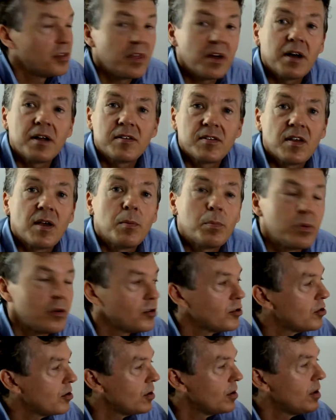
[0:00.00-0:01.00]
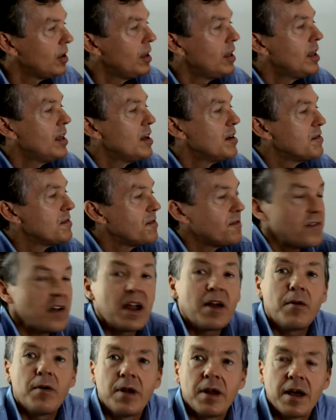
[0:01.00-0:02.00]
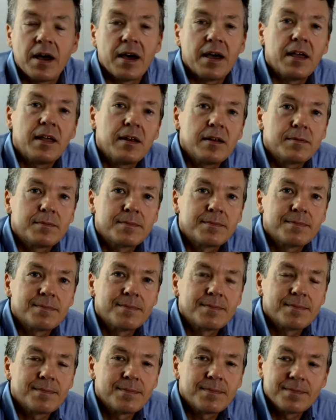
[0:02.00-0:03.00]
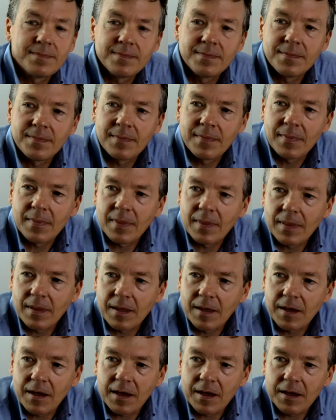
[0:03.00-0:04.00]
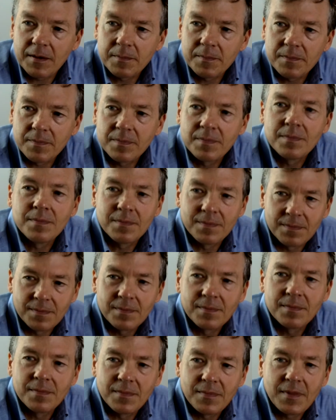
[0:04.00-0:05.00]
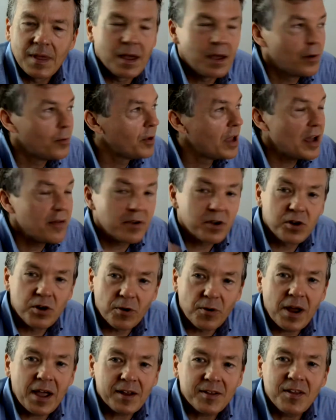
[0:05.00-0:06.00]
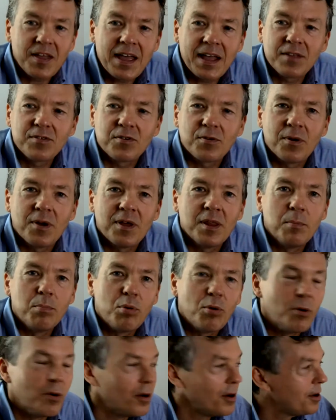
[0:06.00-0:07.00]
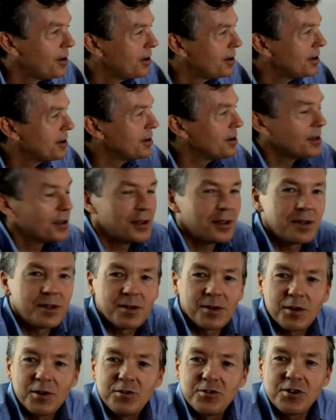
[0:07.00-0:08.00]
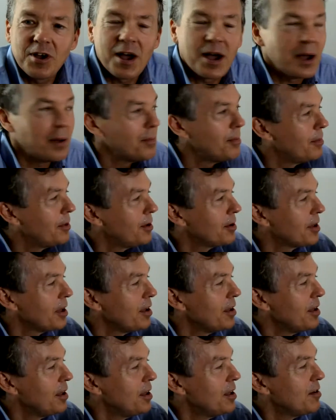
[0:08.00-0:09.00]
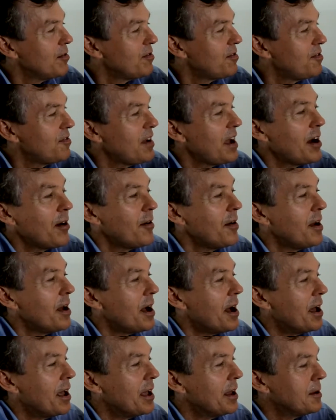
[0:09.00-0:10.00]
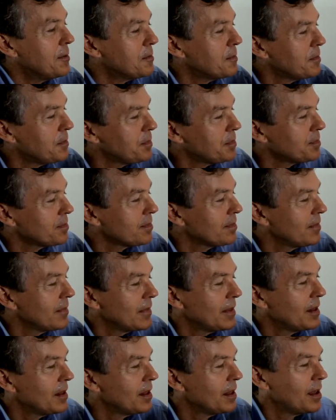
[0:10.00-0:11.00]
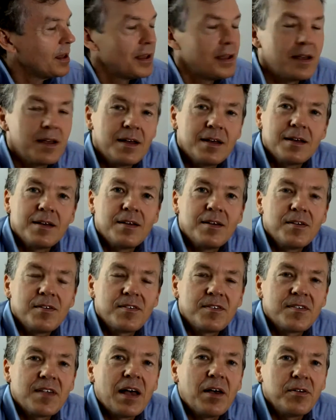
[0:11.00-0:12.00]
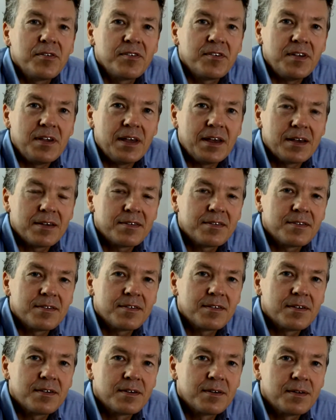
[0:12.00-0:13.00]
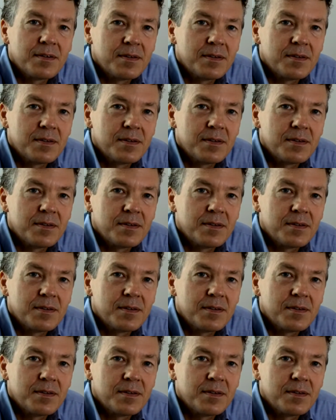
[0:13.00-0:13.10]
the temperature? Fahrenheit. Okay. Yeah, we have a correct answer on the board. Good job. Okay. Fahrenheit. Celsius.